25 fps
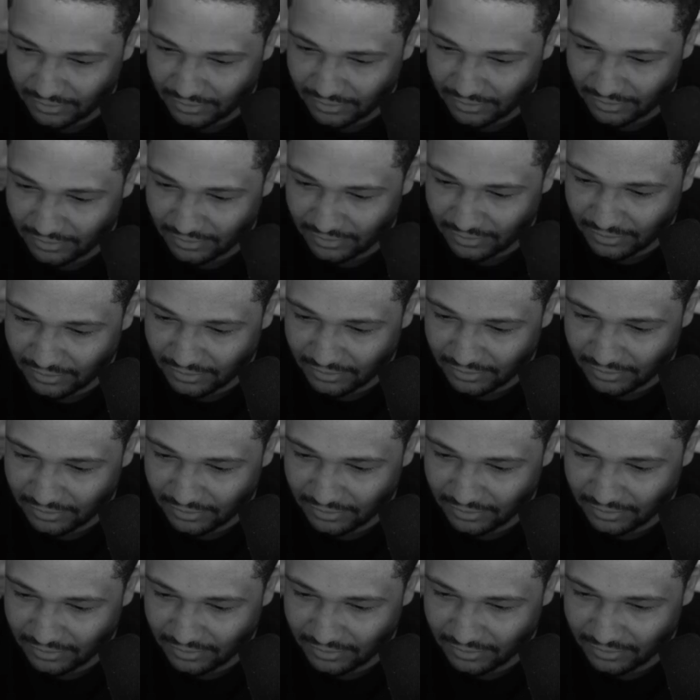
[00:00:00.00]

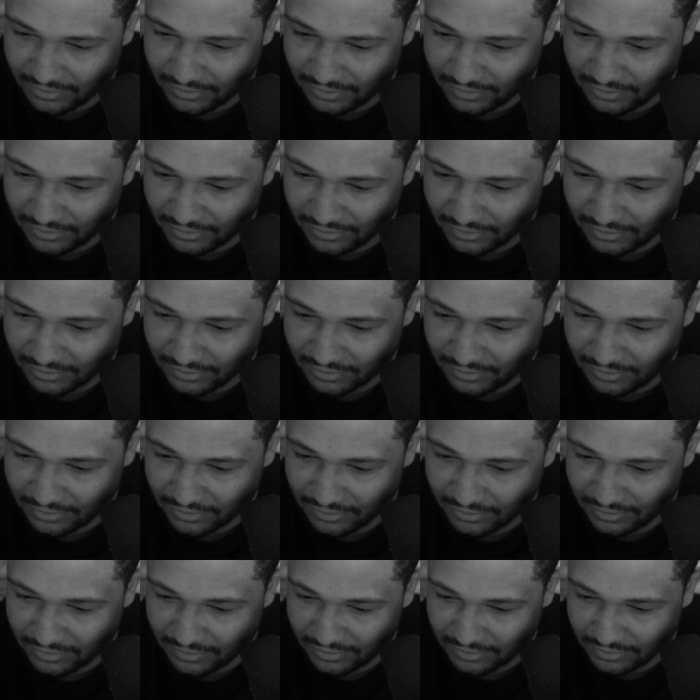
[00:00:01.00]

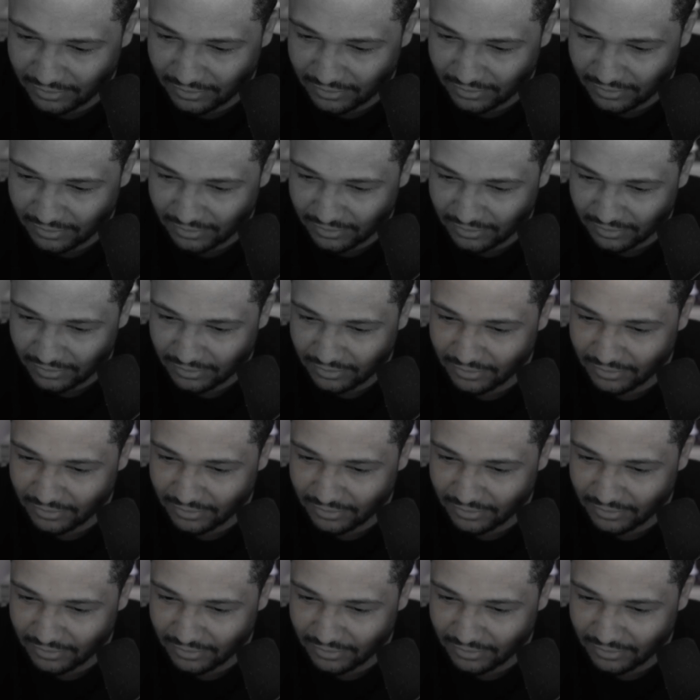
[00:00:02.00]
No one is speaking in this clip.